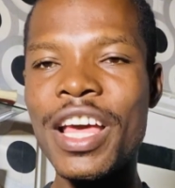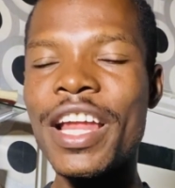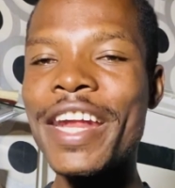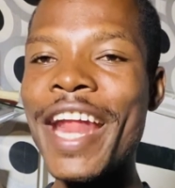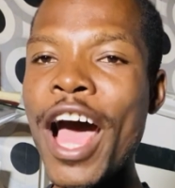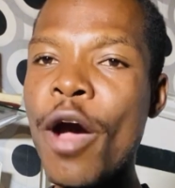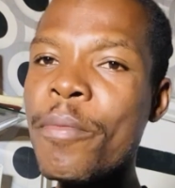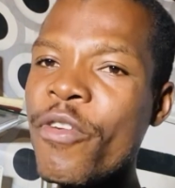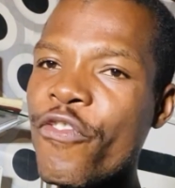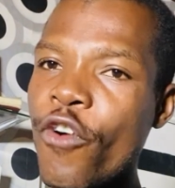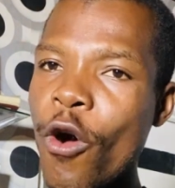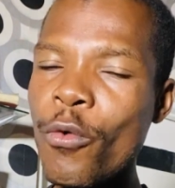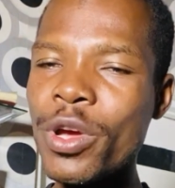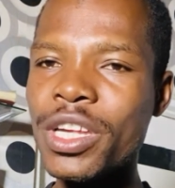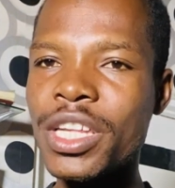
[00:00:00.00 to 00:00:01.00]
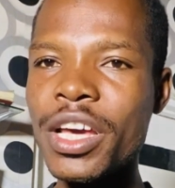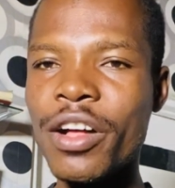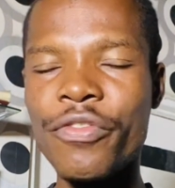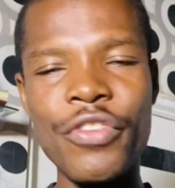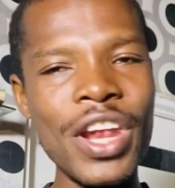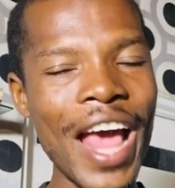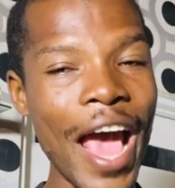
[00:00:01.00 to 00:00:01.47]
Now, before we
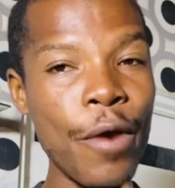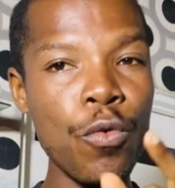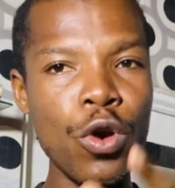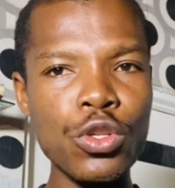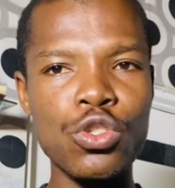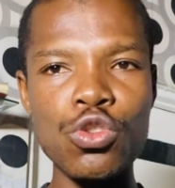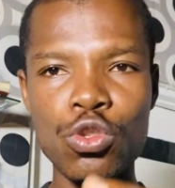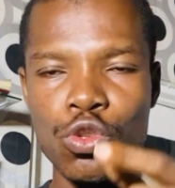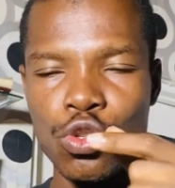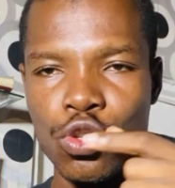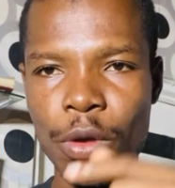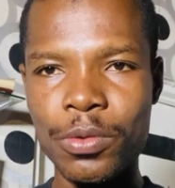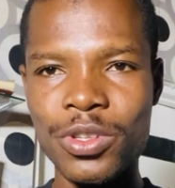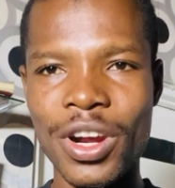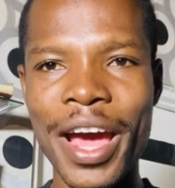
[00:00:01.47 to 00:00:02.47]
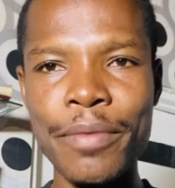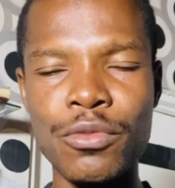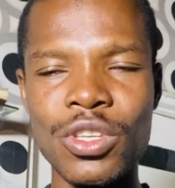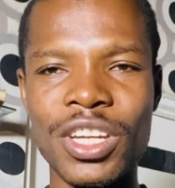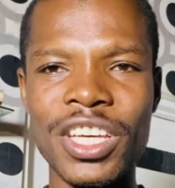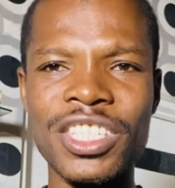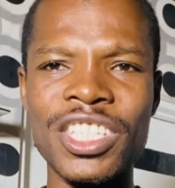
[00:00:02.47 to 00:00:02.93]
delve in, I want you to subscribe
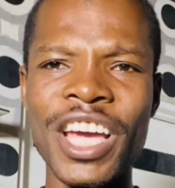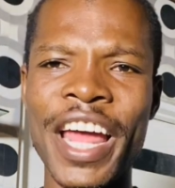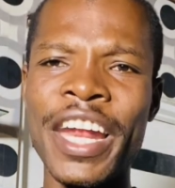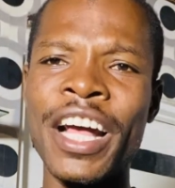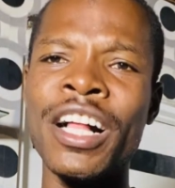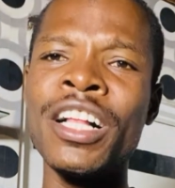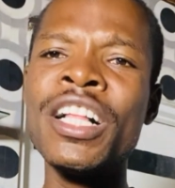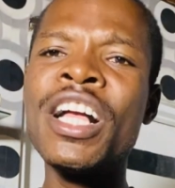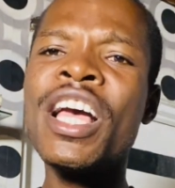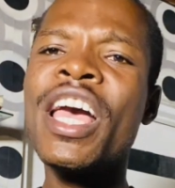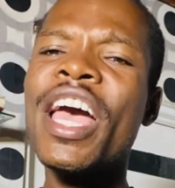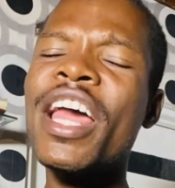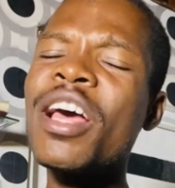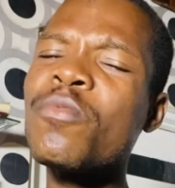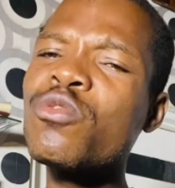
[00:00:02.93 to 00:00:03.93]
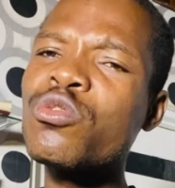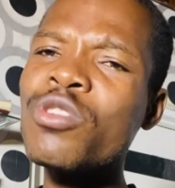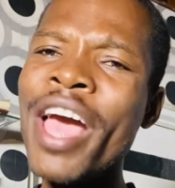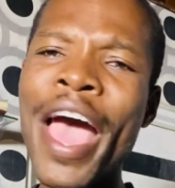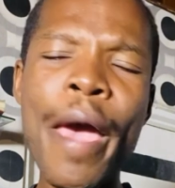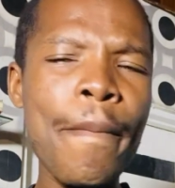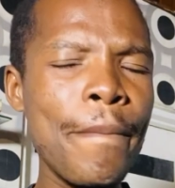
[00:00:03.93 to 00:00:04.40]
to this channel. And
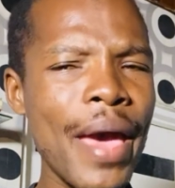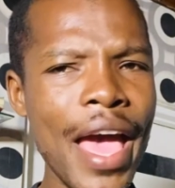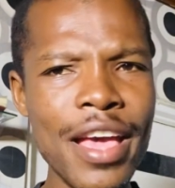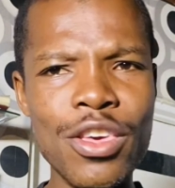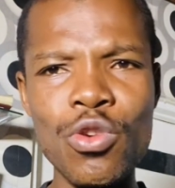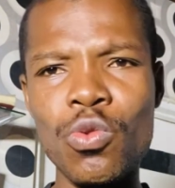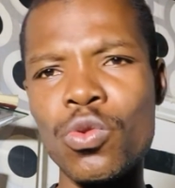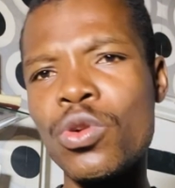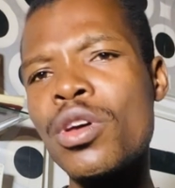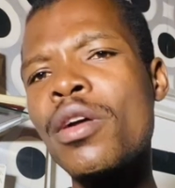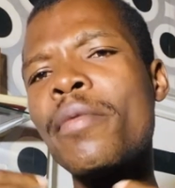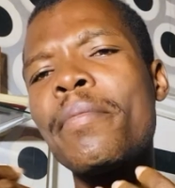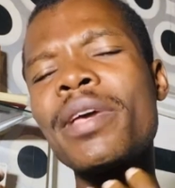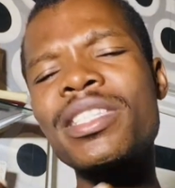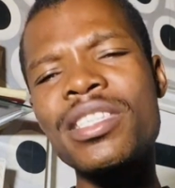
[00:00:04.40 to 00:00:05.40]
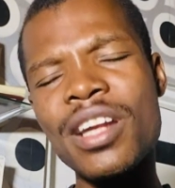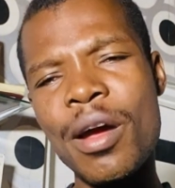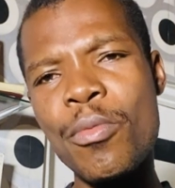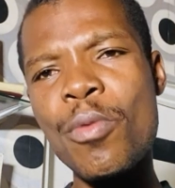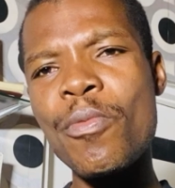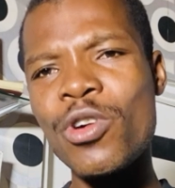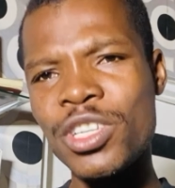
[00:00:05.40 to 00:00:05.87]
I beg you, Mr.
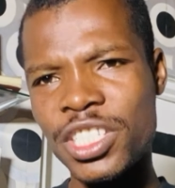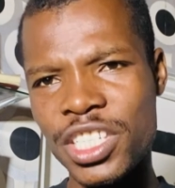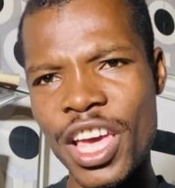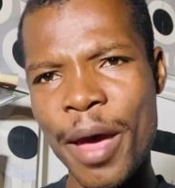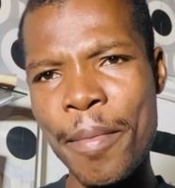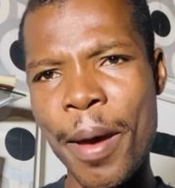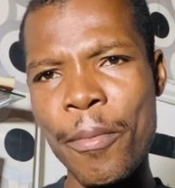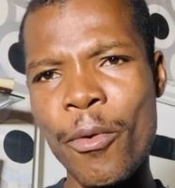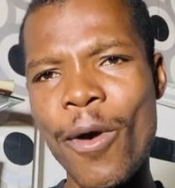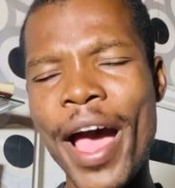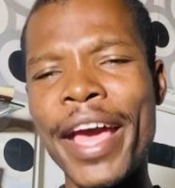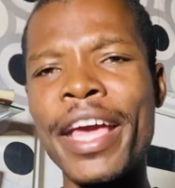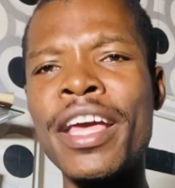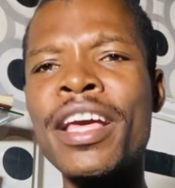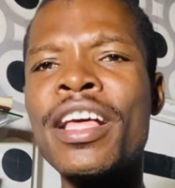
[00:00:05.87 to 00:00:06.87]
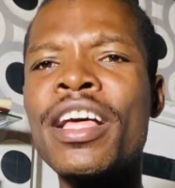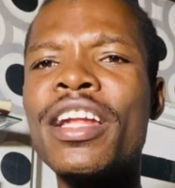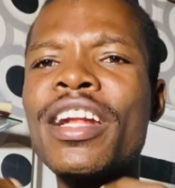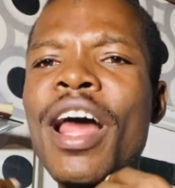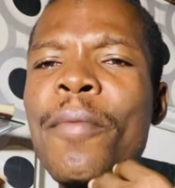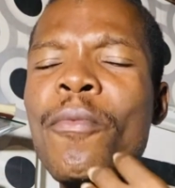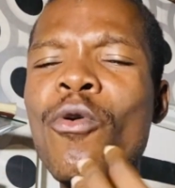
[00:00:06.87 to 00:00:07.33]
Momon Shamamawai,
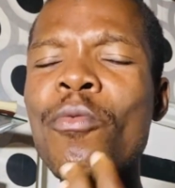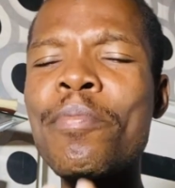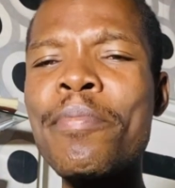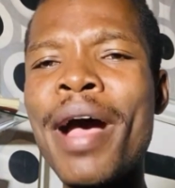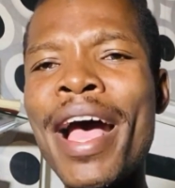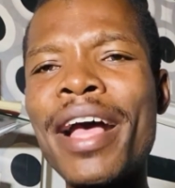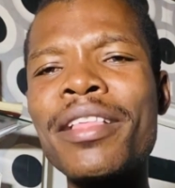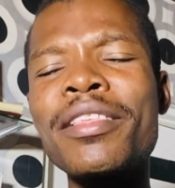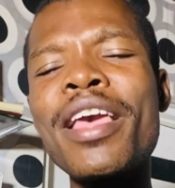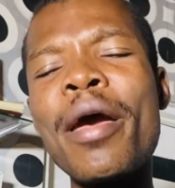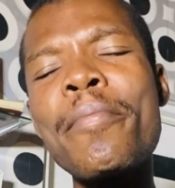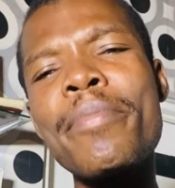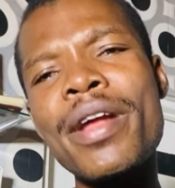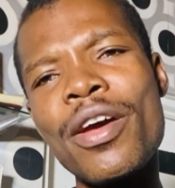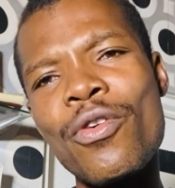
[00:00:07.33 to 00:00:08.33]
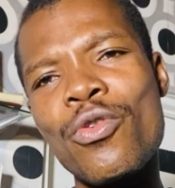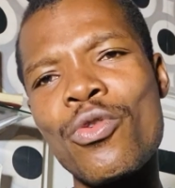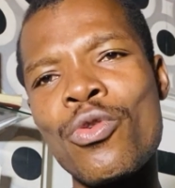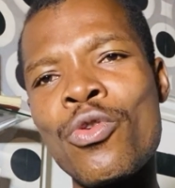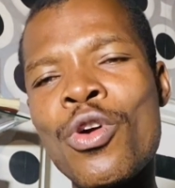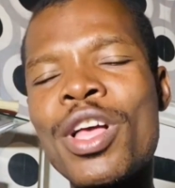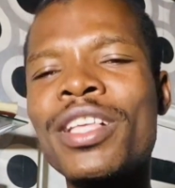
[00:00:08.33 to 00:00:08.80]
Namoma
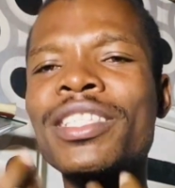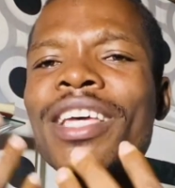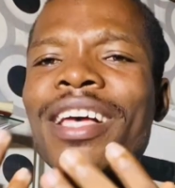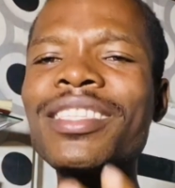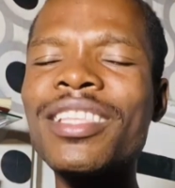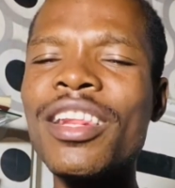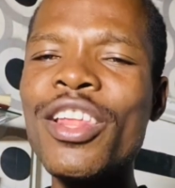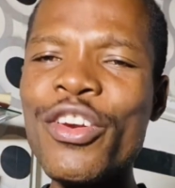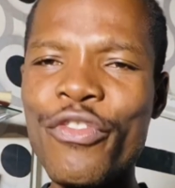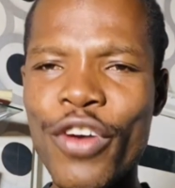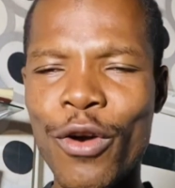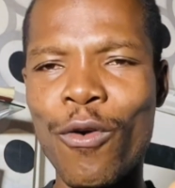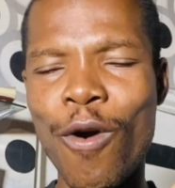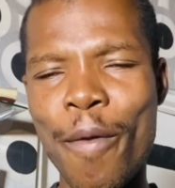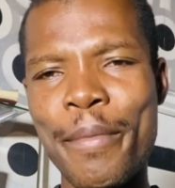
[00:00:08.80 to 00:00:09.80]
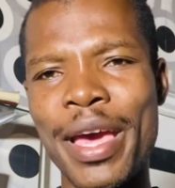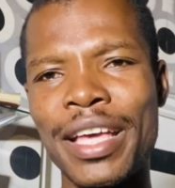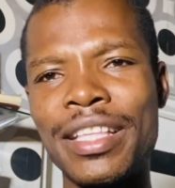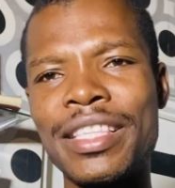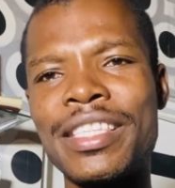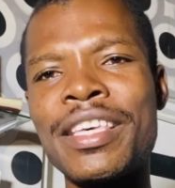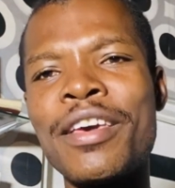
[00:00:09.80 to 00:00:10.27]
Yebreo, just leave a
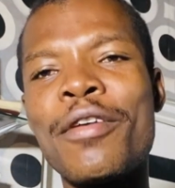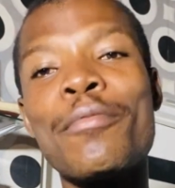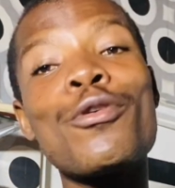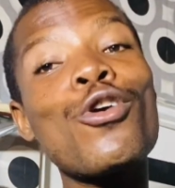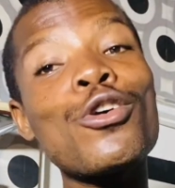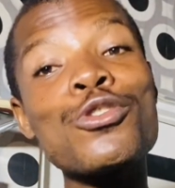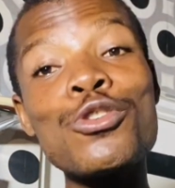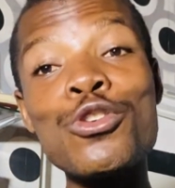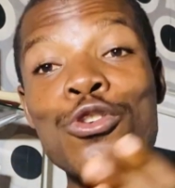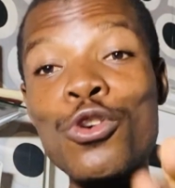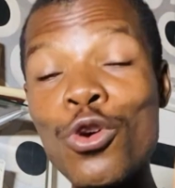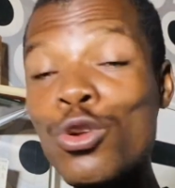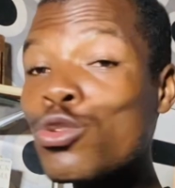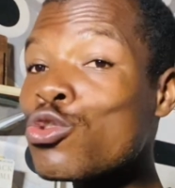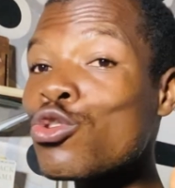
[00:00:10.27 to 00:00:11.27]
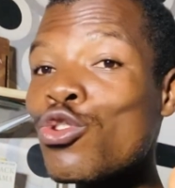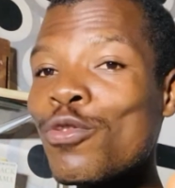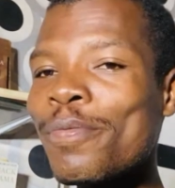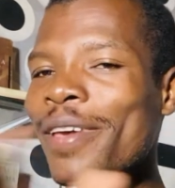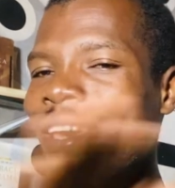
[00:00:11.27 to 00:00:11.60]
comment, because YouTube